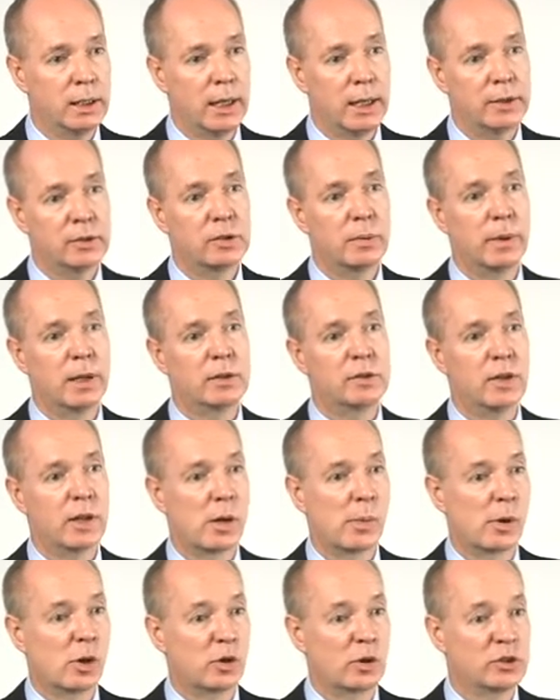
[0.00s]
estimates
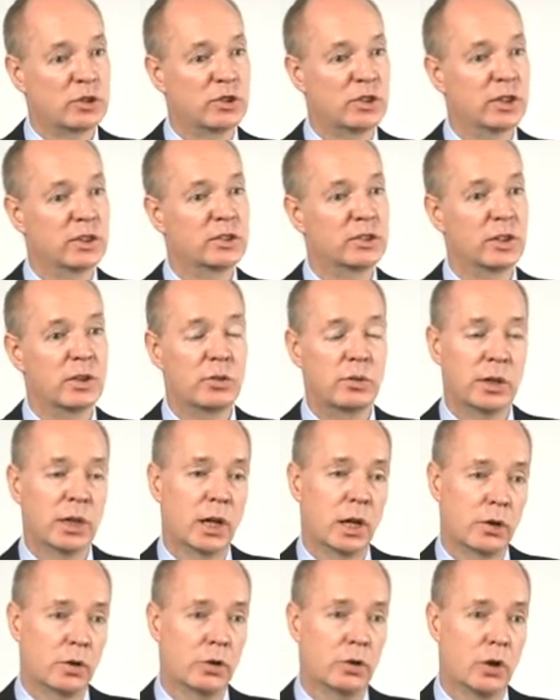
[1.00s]
that about
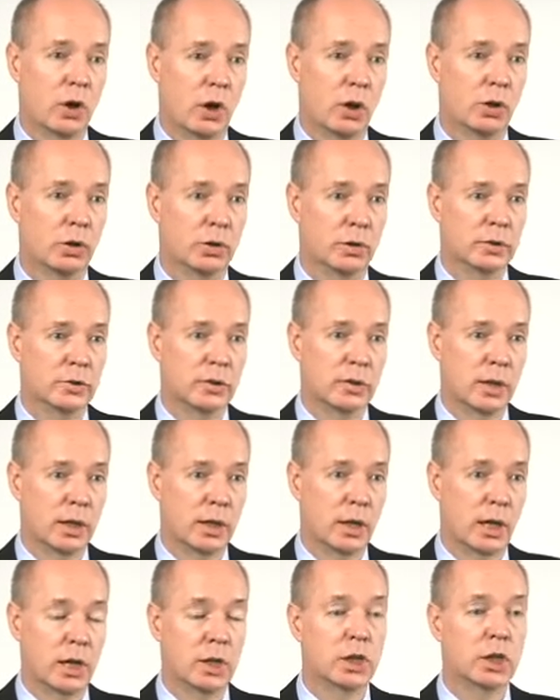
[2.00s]
$6,300
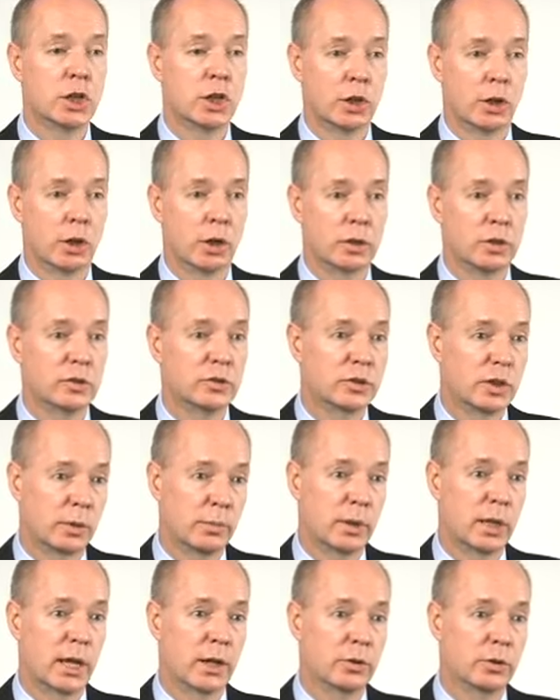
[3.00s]
uh, a year you
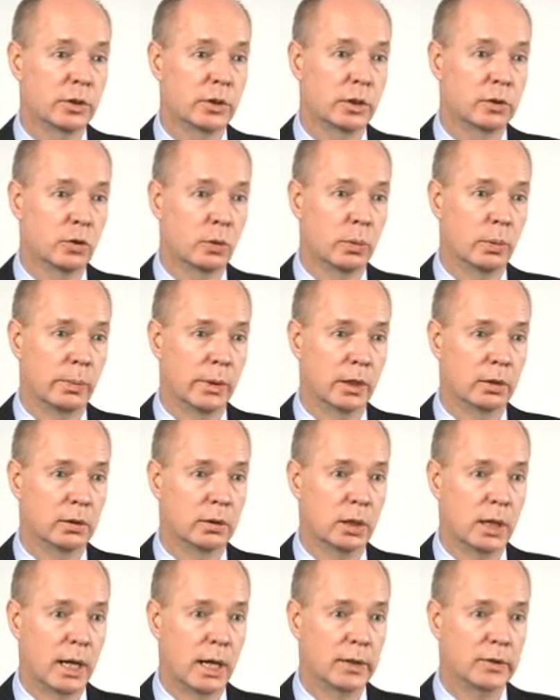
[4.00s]
start entering the global middle
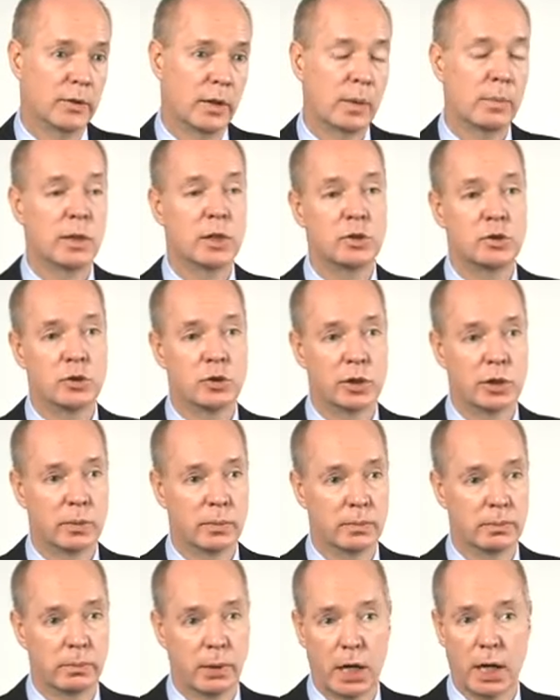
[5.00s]
class. And that means you
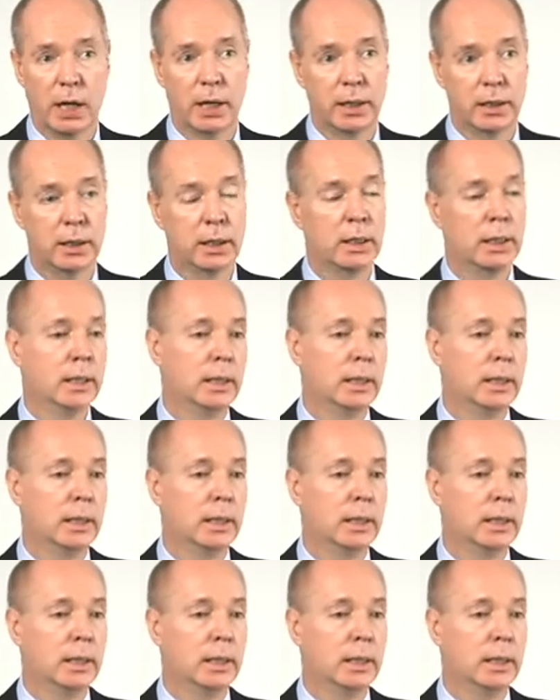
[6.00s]
can buy